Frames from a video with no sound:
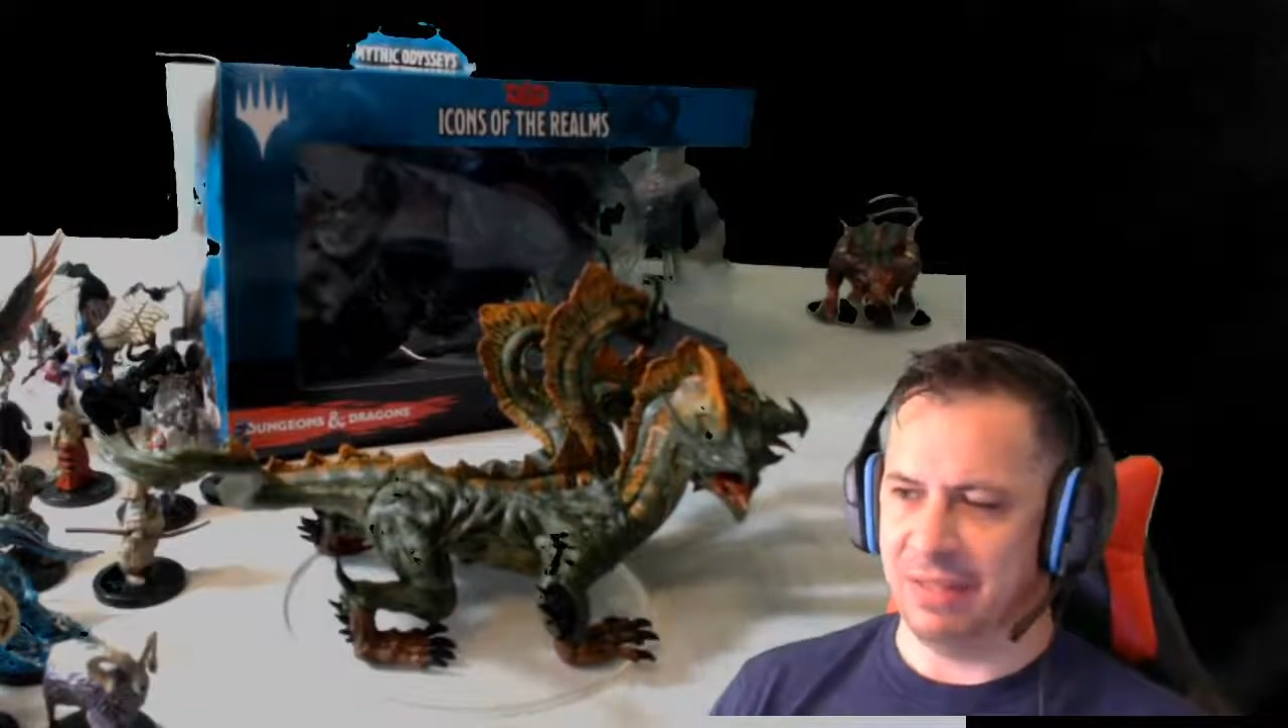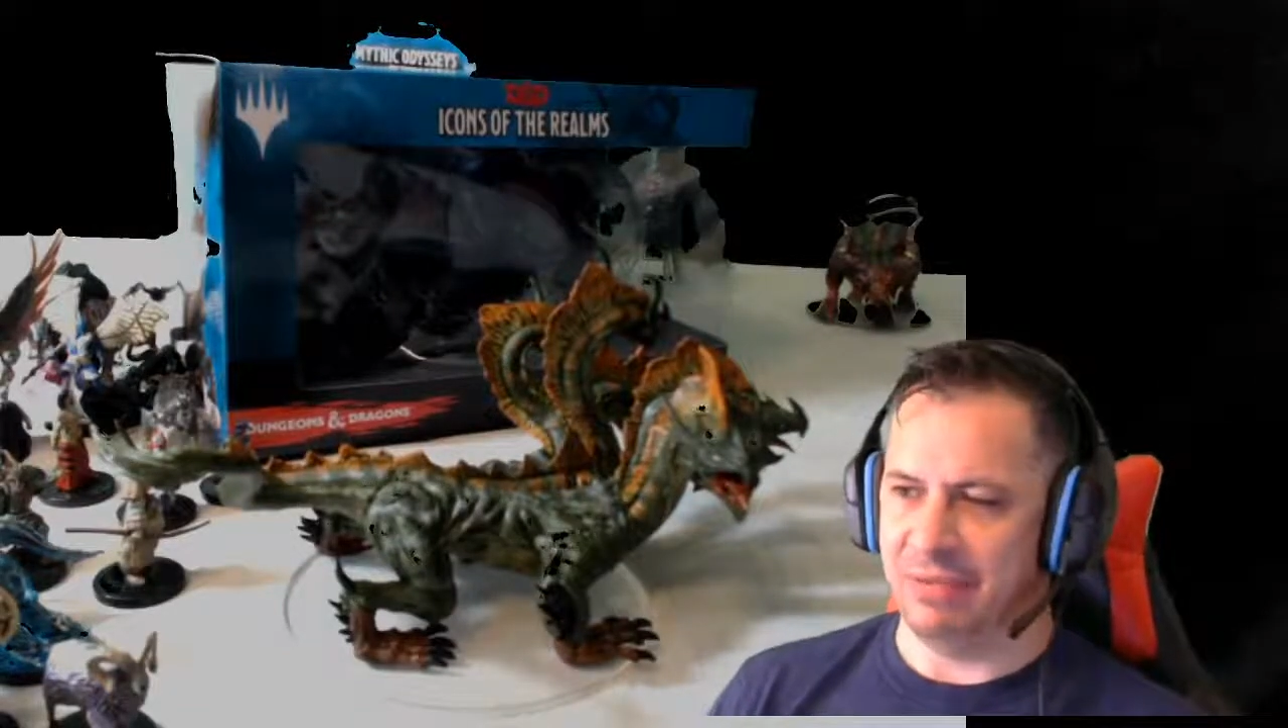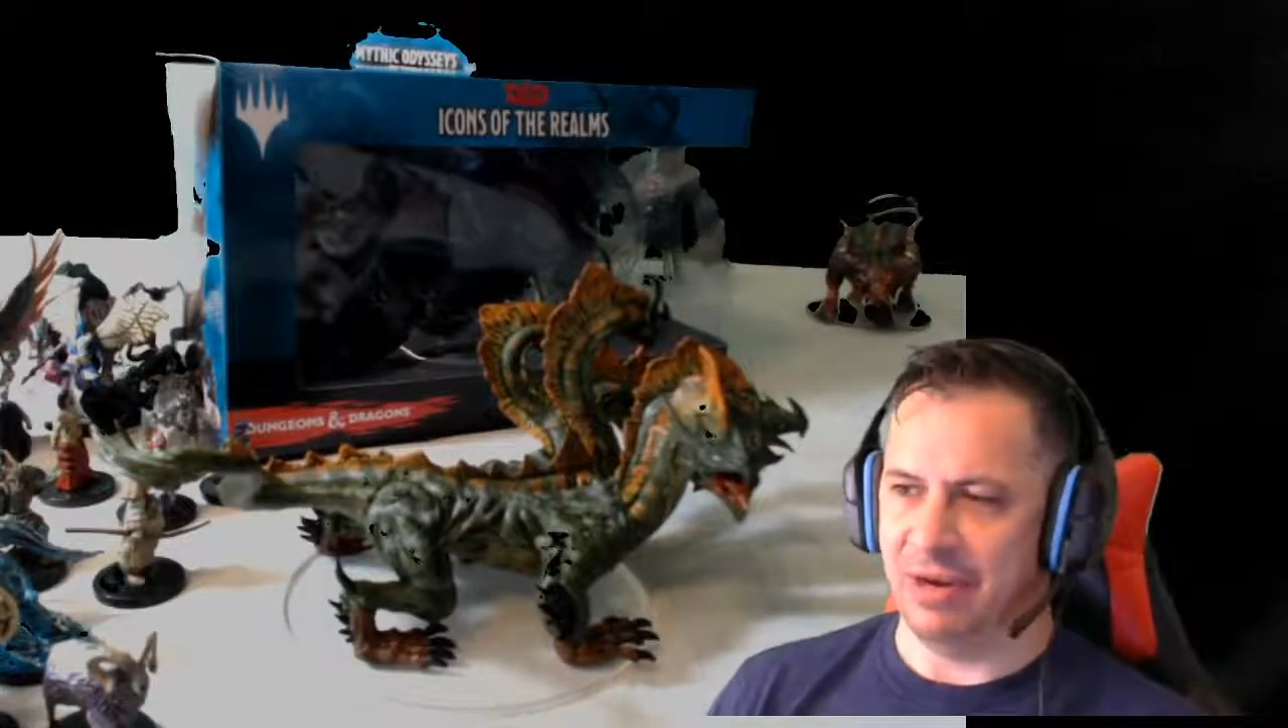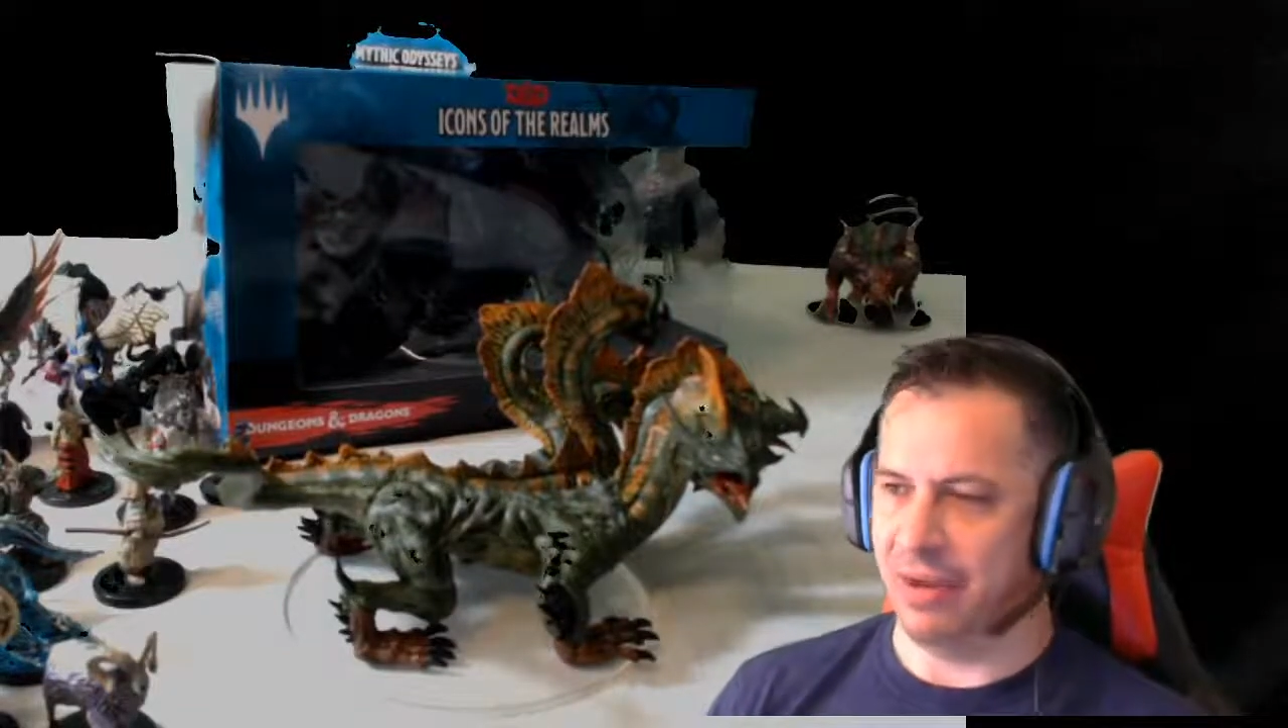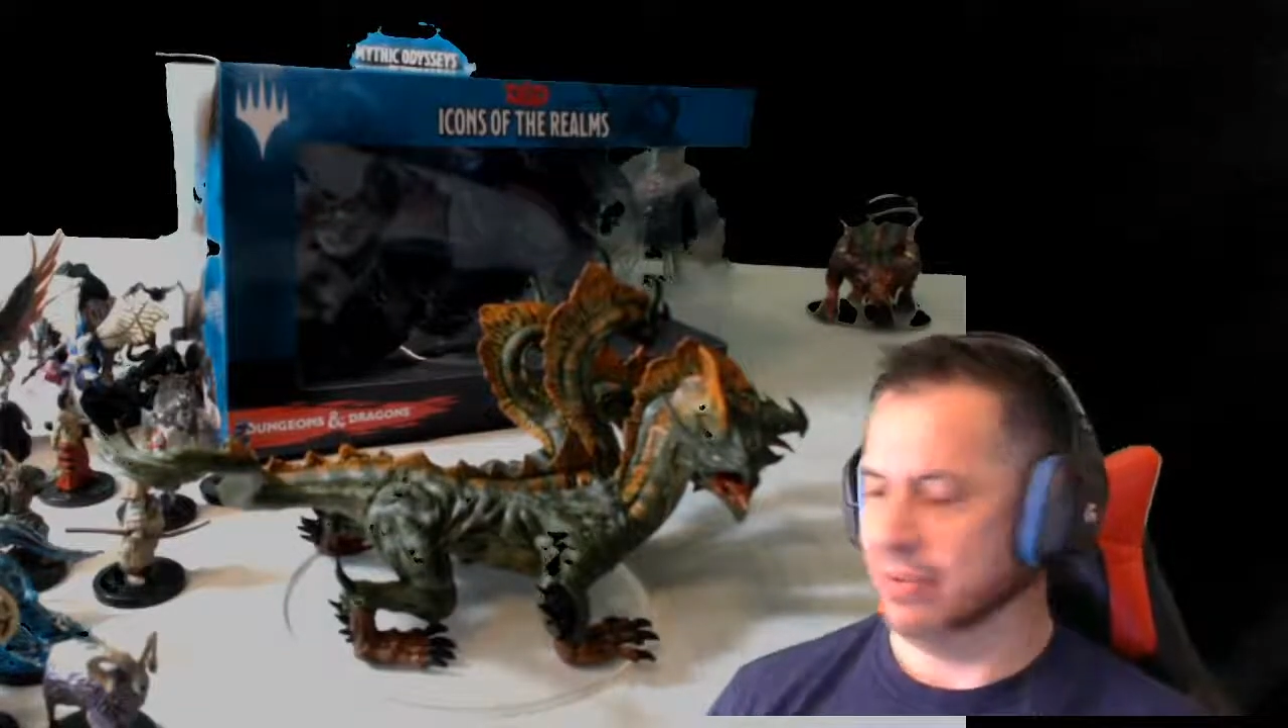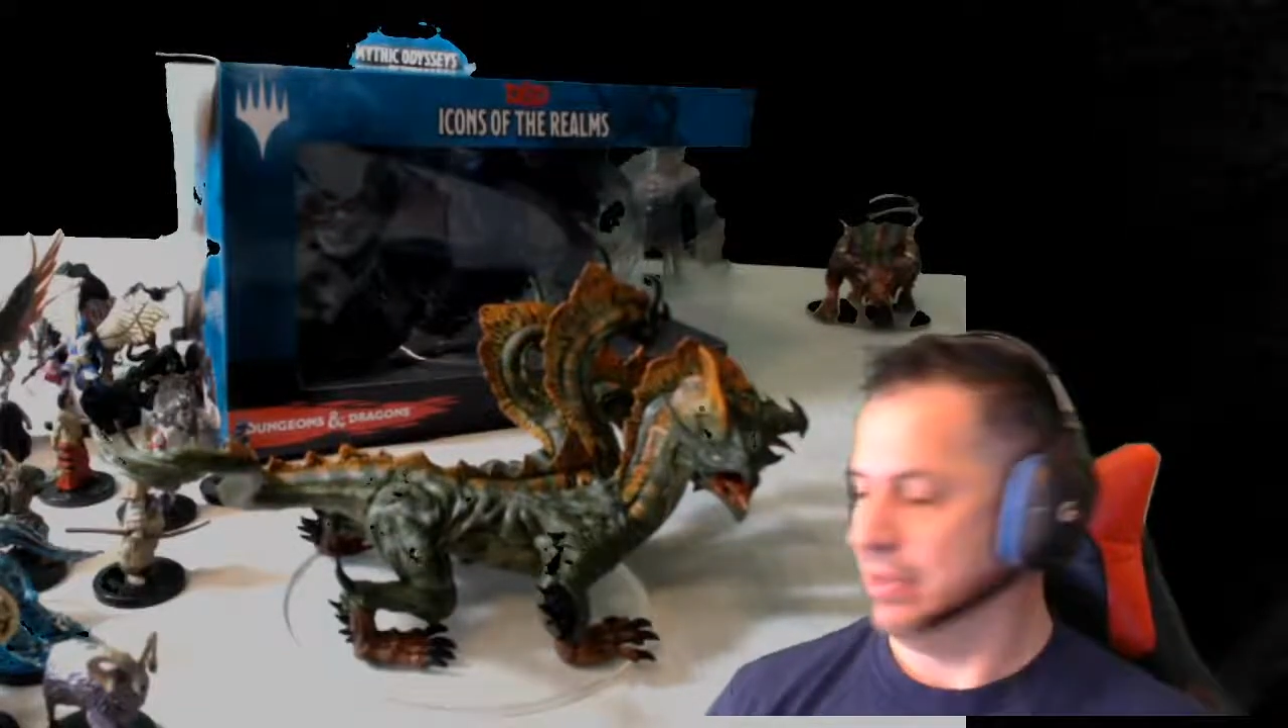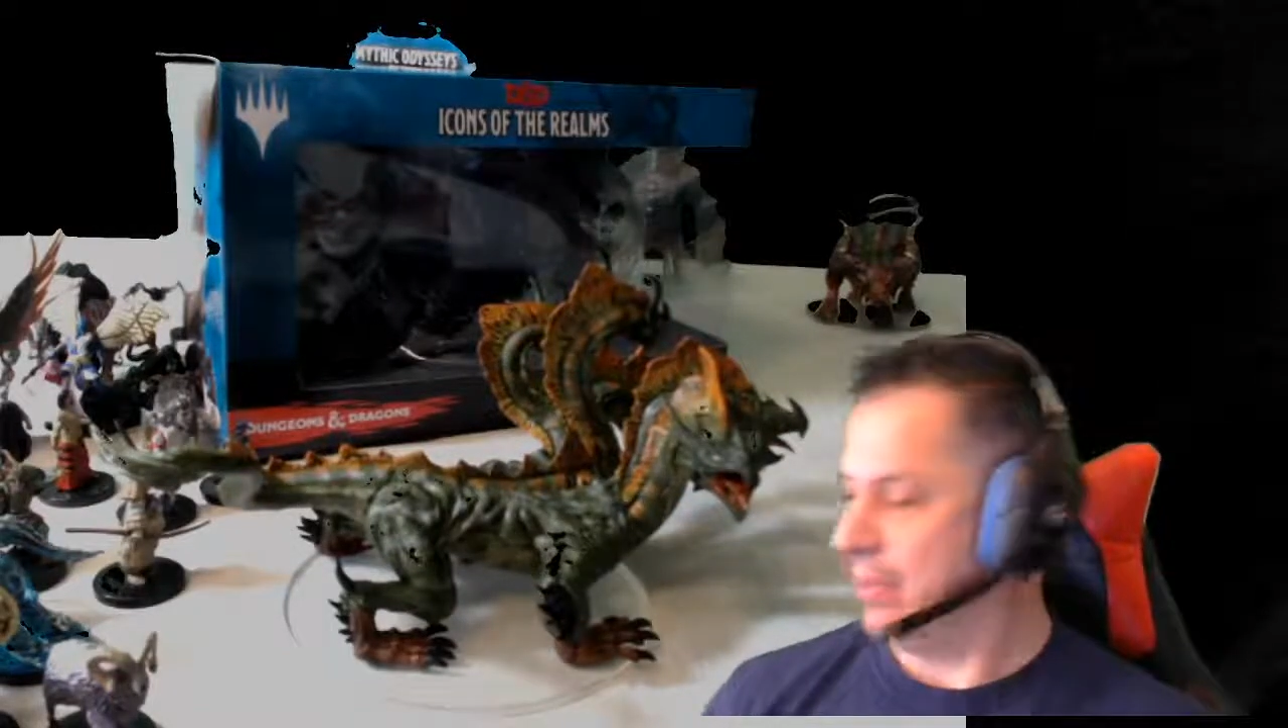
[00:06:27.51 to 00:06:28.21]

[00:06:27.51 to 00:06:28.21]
them to know.